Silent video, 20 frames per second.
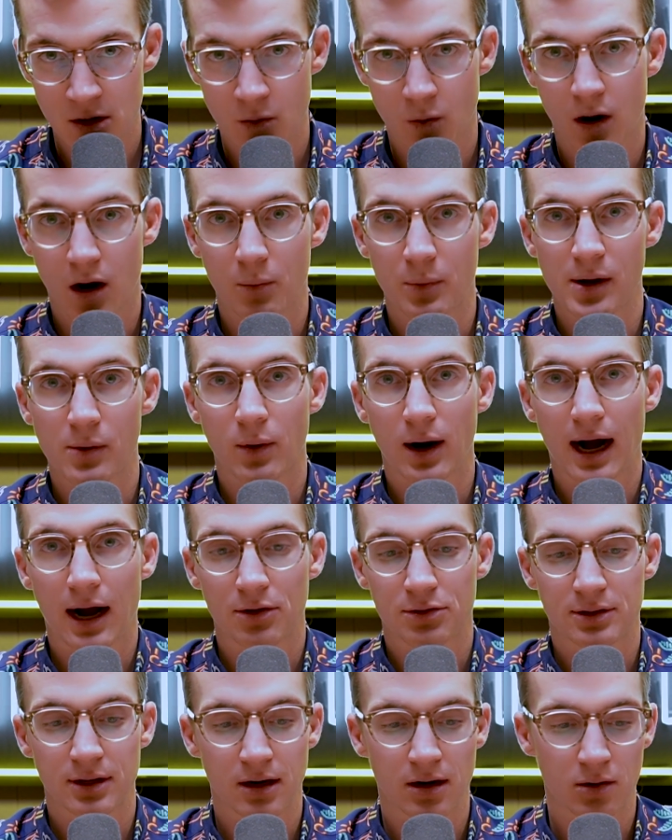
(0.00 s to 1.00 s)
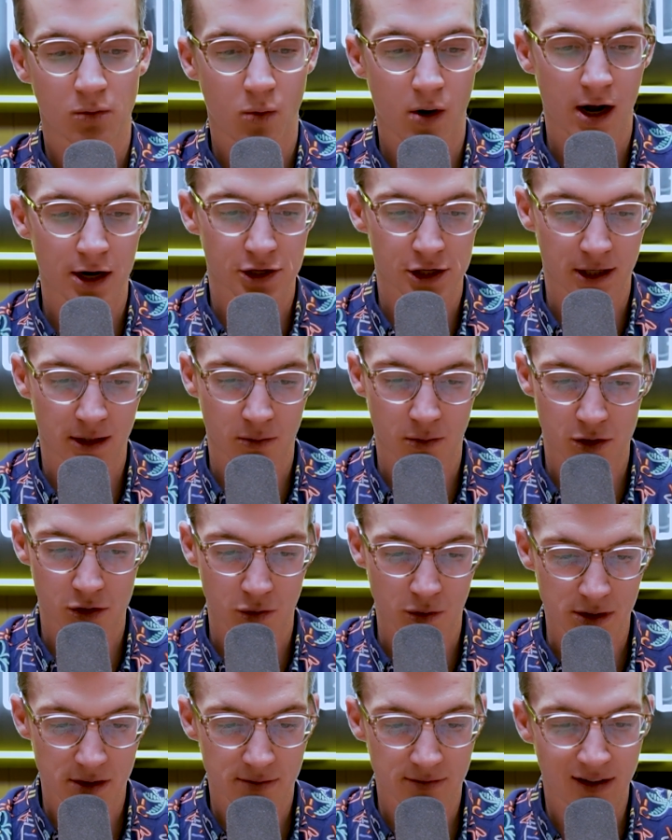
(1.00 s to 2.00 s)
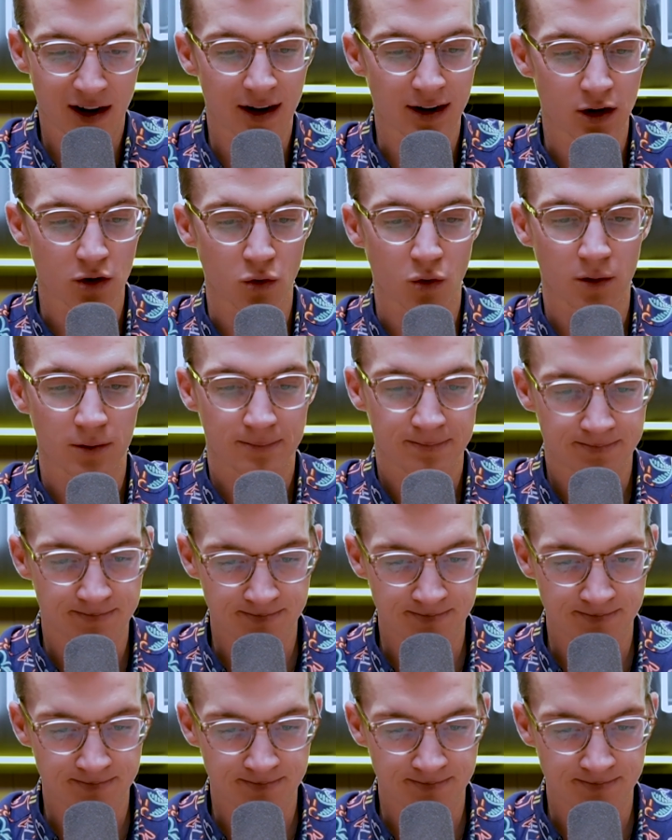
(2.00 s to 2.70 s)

while we were out there watching, which was very cool.